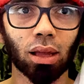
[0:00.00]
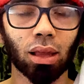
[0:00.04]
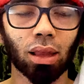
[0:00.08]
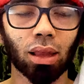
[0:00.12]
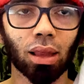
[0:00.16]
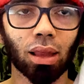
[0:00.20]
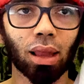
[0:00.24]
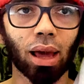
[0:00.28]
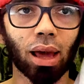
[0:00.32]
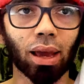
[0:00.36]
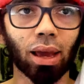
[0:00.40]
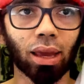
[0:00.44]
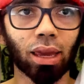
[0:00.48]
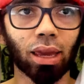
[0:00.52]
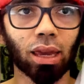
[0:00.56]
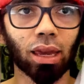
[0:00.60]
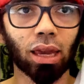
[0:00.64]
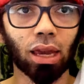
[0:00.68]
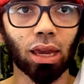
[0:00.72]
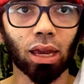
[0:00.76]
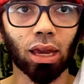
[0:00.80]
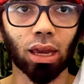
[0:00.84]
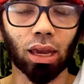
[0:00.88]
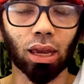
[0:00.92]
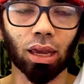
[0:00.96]
like
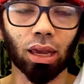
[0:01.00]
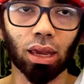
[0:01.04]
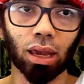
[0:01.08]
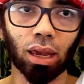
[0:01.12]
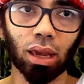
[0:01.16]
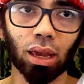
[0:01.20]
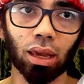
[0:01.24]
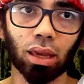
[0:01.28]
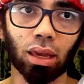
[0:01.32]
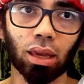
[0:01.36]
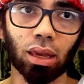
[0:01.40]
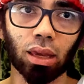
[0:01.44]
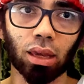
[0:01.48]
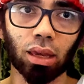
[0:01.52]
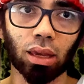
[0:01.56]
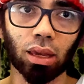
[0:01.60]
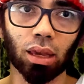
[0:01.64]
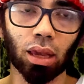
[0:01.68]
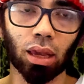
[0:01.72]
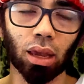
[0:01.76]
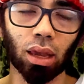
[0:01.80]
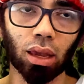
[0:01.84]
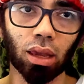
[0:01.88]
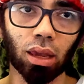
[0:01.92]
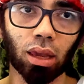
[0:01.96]
he he
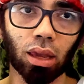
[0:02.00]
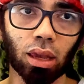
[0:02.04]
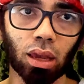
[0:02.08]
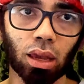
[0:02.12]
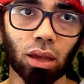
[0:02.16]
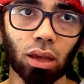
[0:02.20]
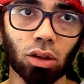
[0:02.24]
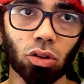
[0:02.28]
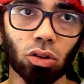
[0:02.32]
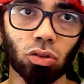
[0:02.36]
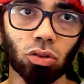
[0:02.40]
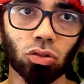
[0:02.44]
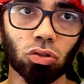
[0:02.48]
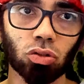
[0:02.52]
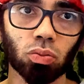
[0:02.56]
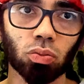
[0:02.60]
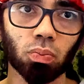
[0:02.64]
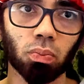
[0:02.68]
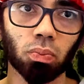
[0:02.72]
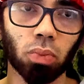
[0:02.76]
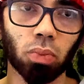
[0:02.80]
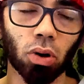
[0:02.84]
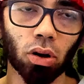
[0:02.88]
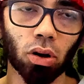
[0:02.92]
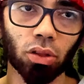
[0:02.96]
he used
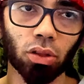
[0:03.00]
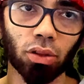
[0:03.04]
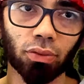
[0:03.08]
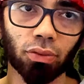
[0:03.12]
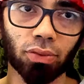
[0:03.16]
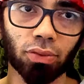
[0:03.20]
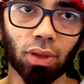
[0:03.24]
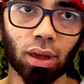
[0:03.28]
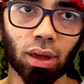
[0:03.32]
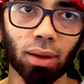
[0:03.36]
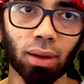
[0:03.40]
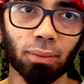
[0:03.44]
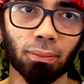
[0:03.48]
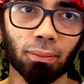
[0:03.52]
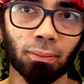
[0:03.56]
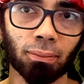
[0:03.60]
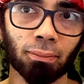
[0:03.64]
both of them.